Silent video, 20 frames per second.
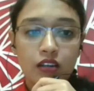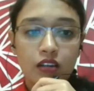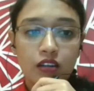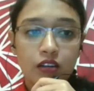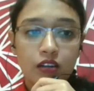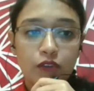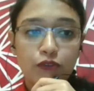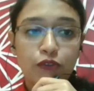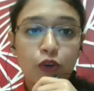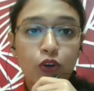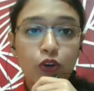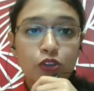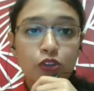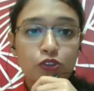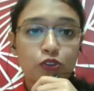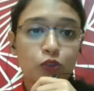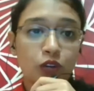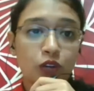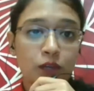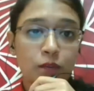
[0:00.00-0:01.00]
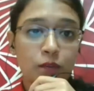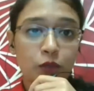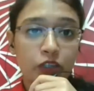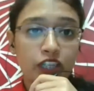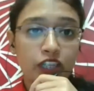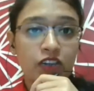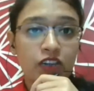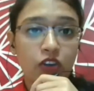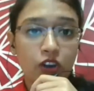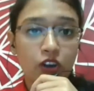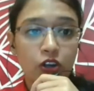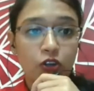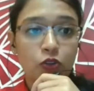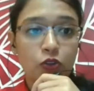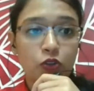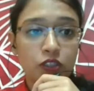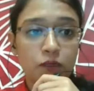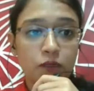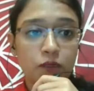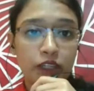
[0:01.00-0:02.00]
force you are putting onto
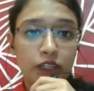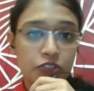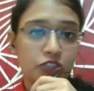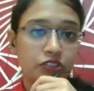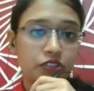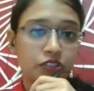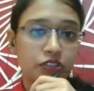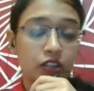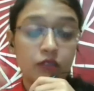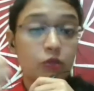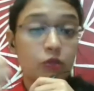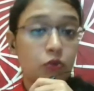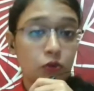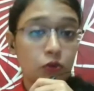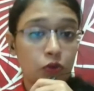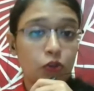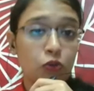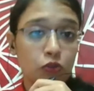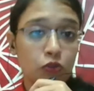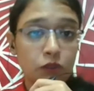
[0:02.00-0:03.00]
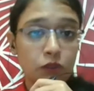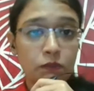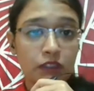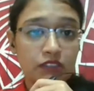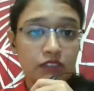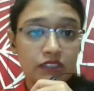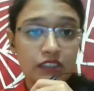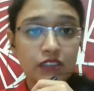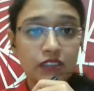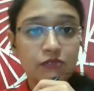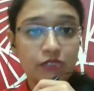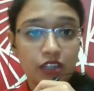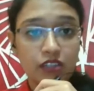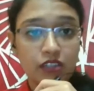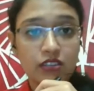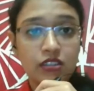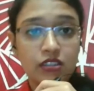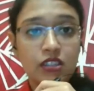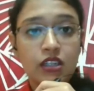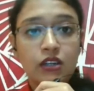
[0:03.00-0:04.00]
the patient, to the person in front.
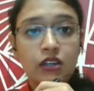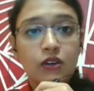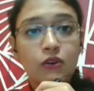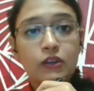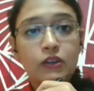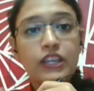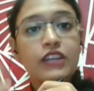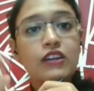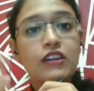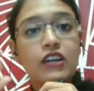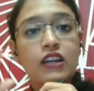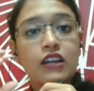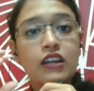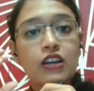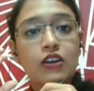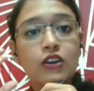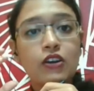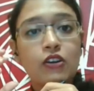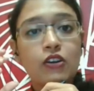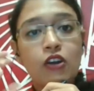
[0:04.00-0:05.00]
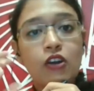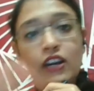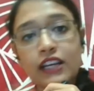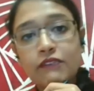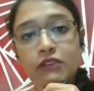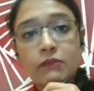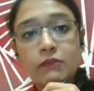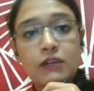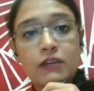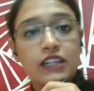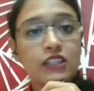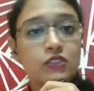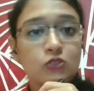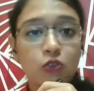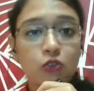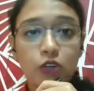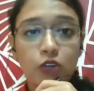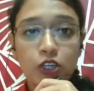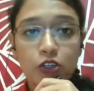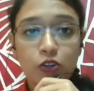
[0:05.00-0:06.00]
Okay, not everybody is
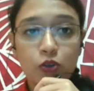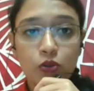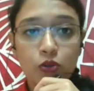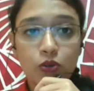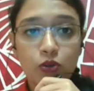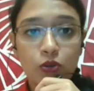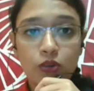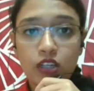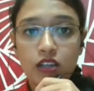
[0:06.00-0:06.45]
going to